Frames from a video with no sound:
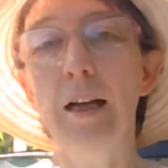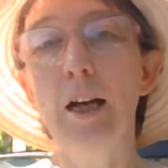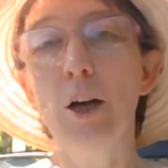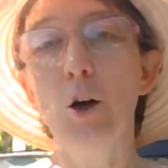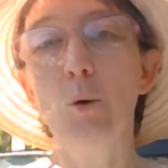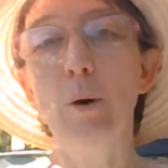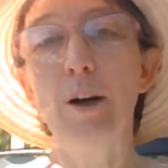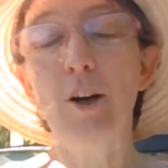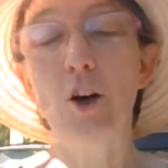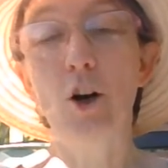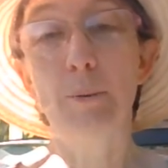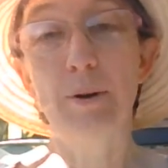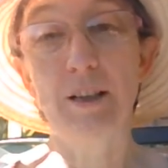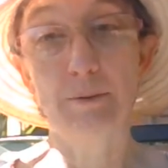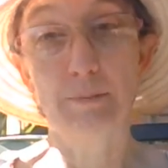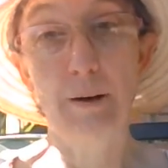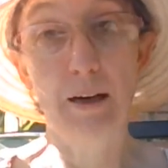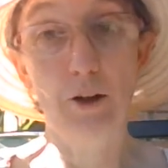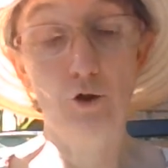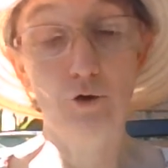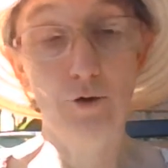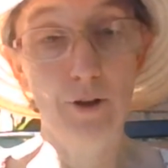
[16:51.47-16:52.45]
Quick comment
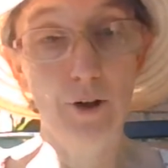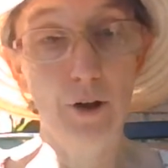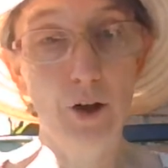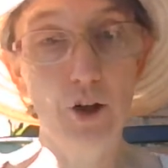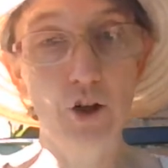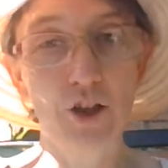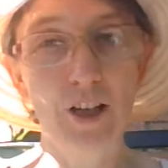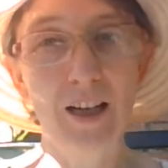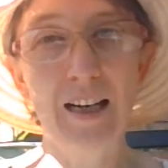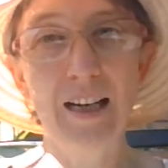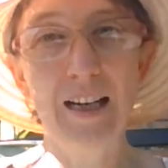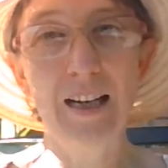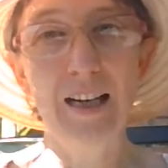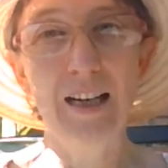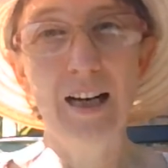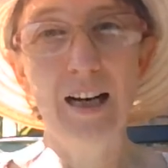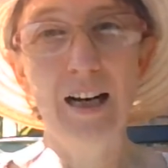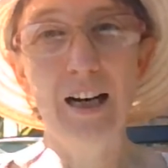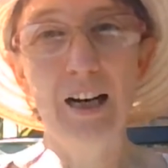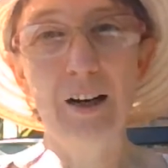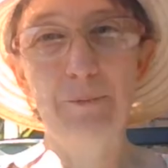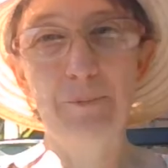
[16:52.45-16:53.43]
about chronology.
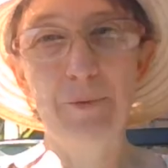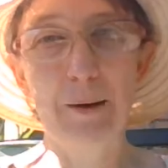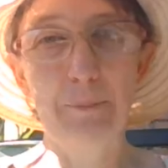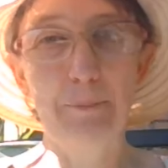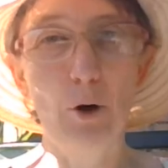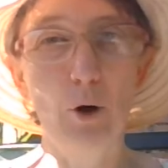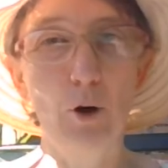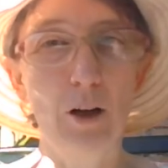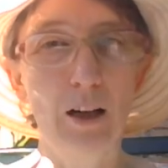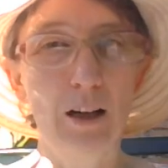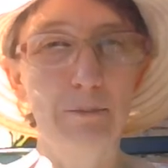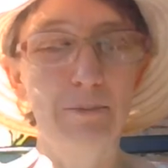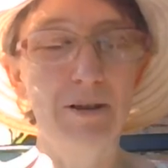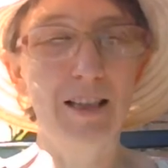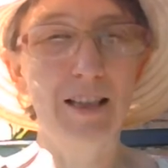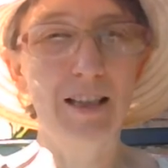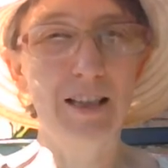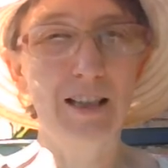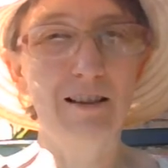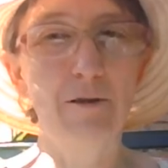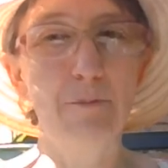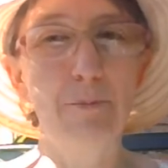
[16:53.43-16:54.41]

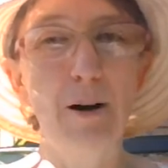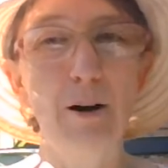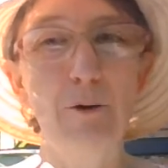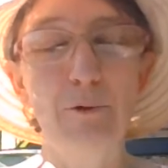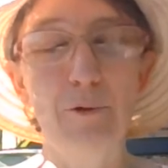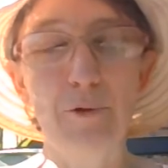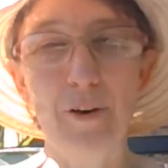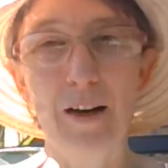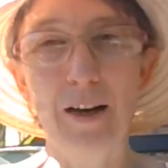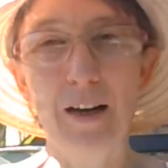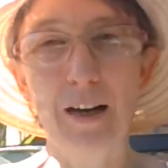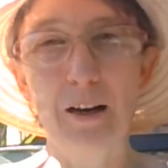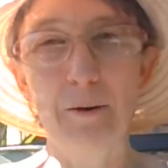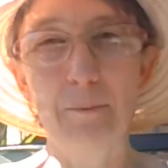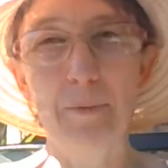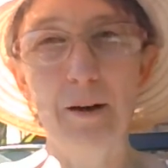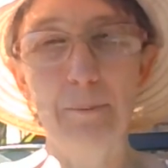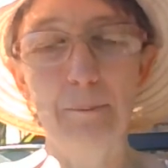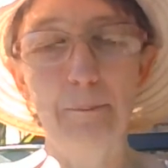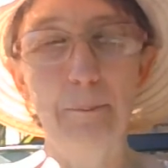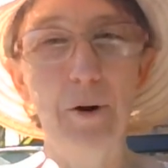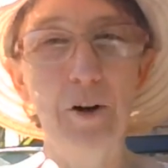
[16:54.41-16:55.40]
Apocalypses are above
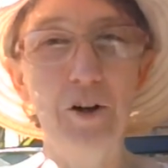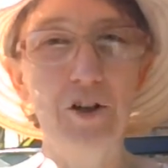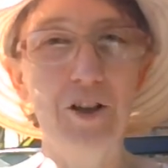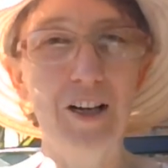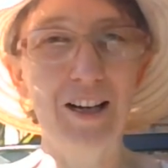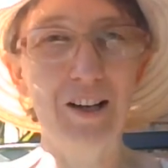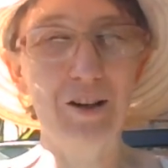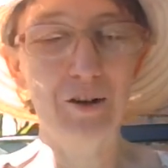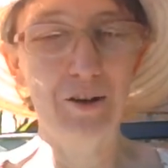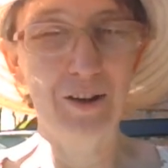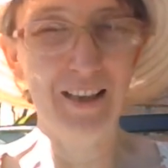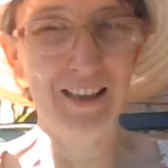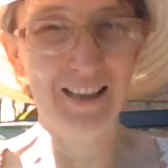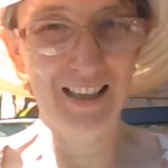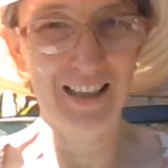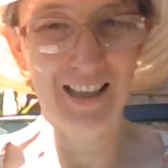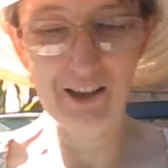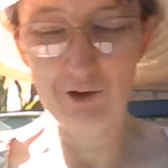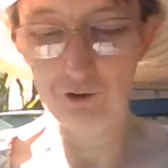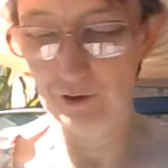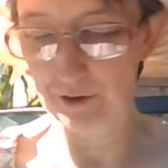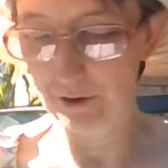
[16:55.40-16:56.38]
mundane things
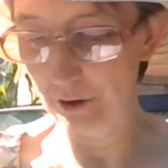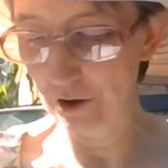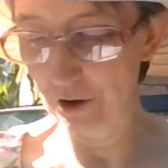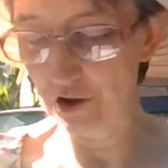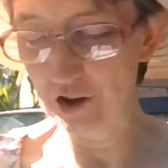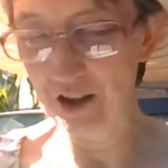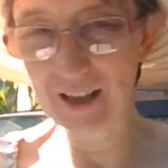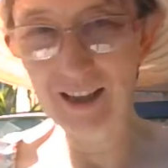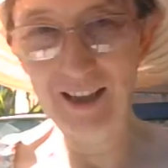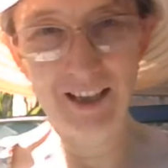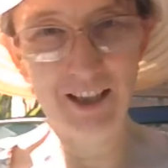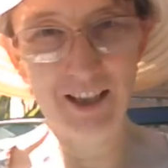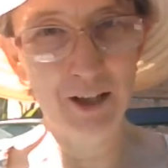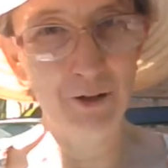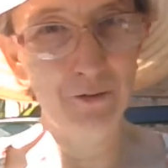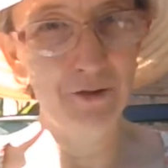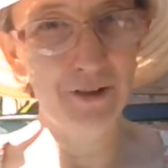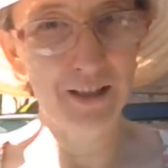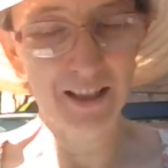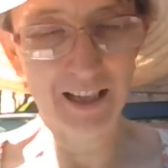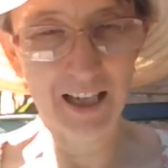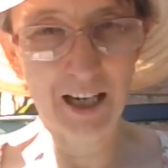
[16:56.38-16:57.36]
like chronology. They
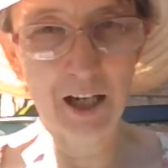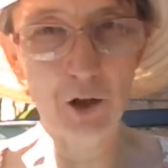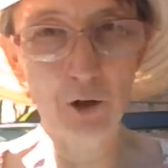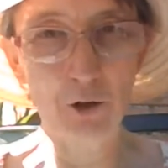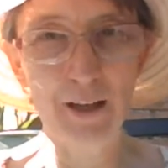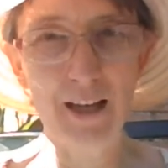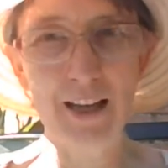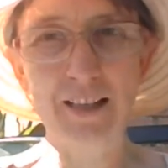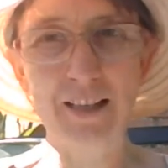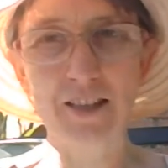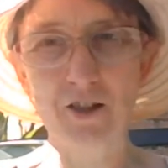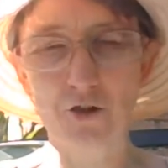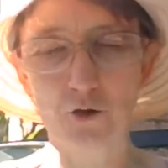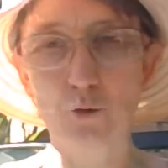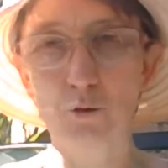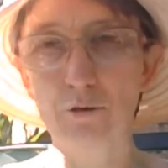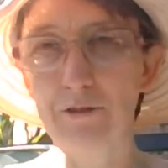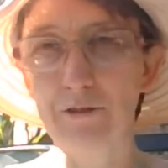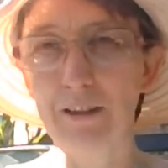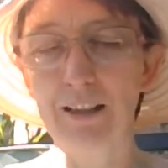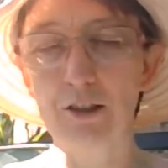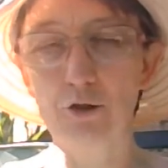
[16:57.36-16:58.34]
don't tell their
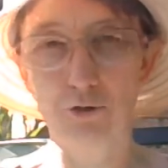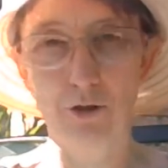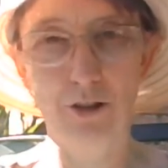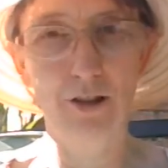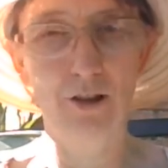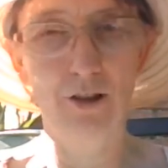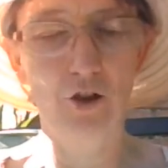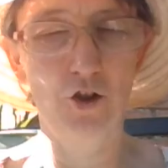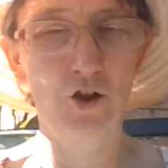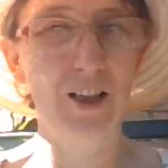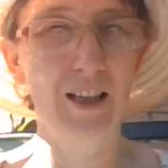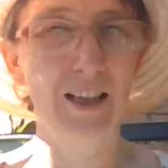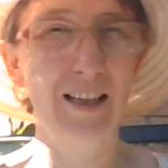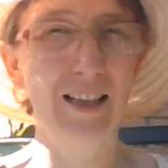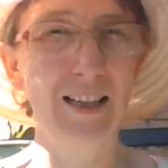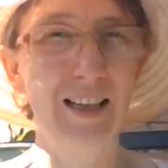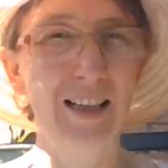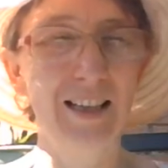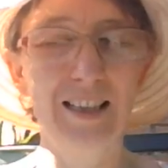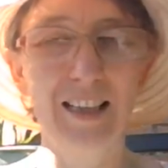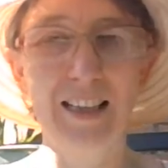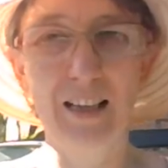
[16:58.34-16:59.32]
story chronologically.
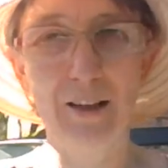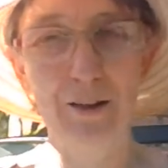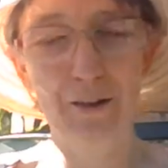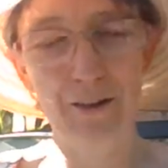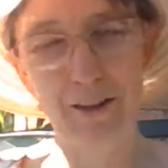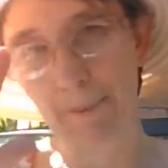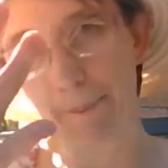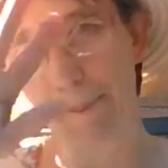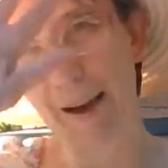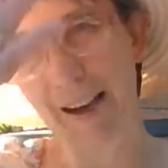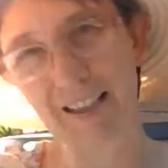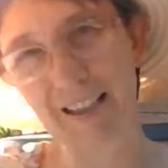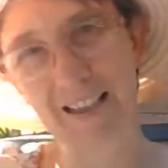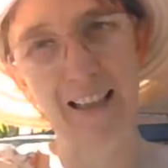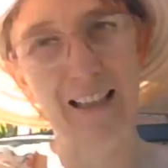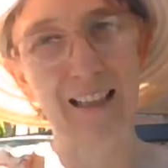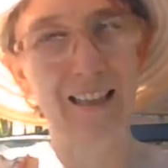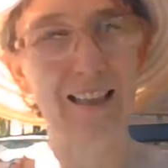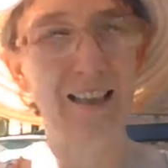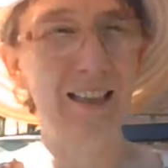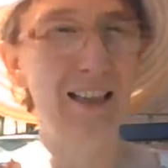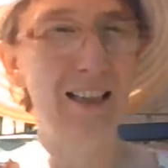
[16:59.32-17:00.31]
They tell it
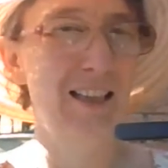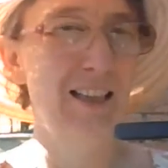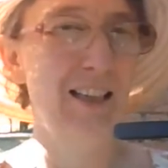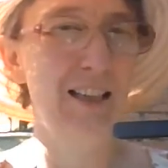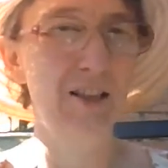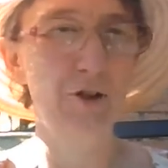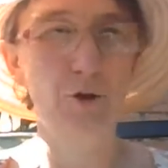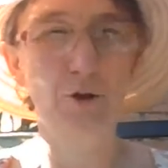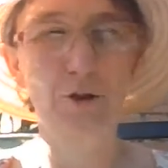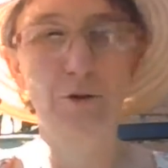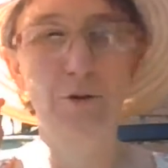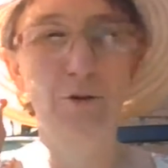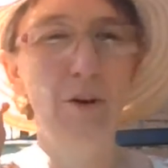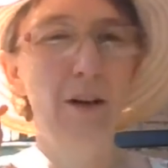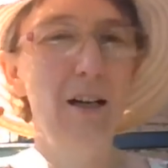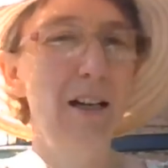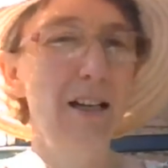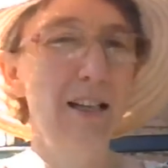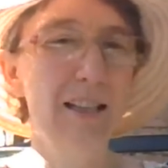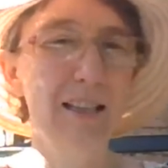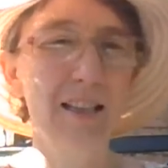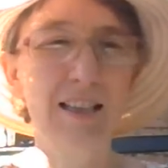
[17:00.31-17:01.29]
thematically. They sort of
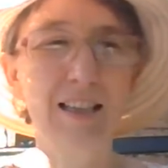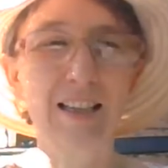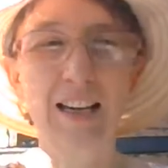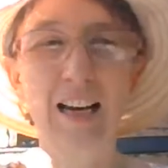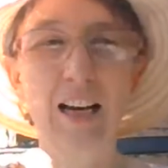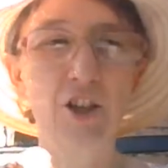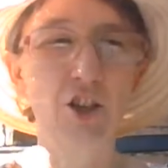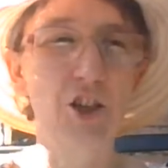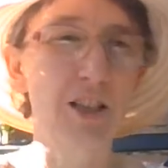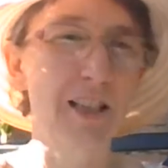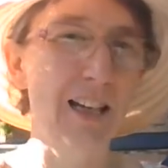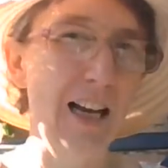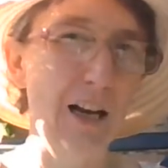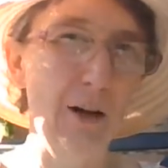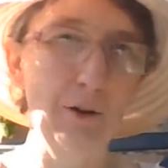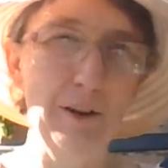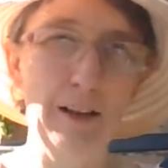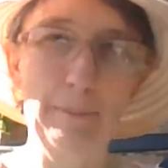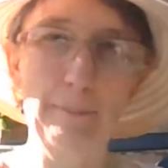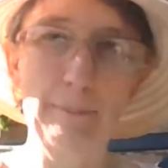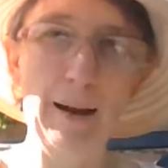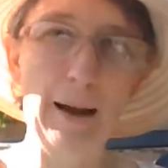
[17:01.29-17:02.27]
sketch it
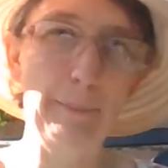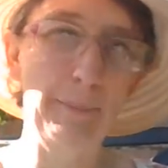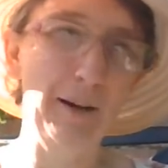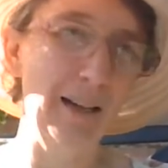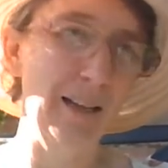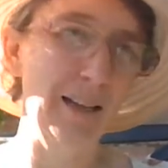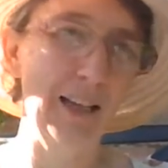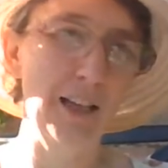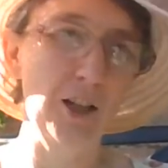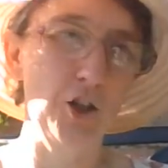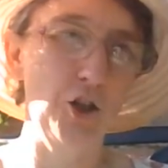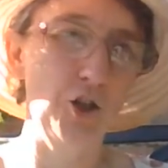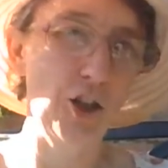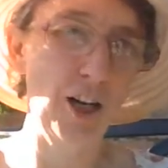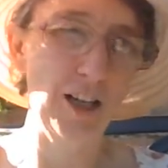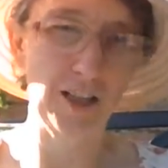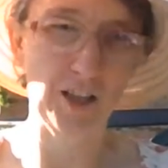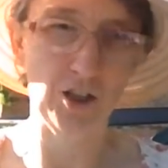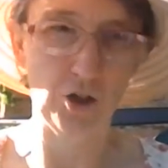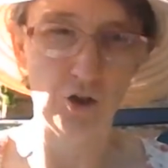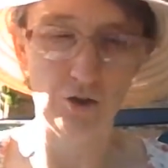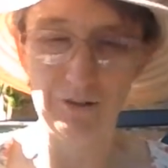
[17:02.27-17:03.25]
out. They map it. They
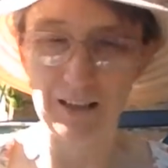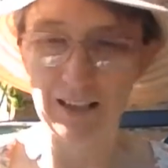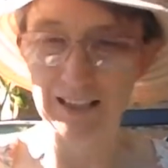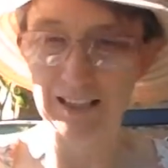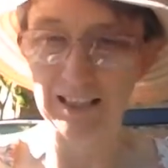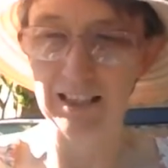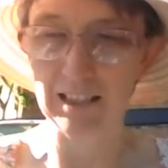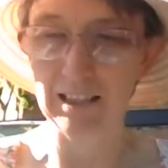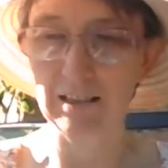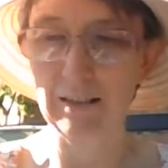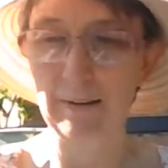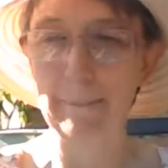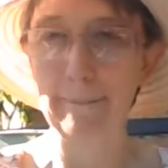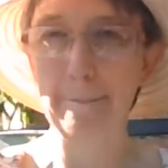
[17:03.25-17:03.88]
gesture at it.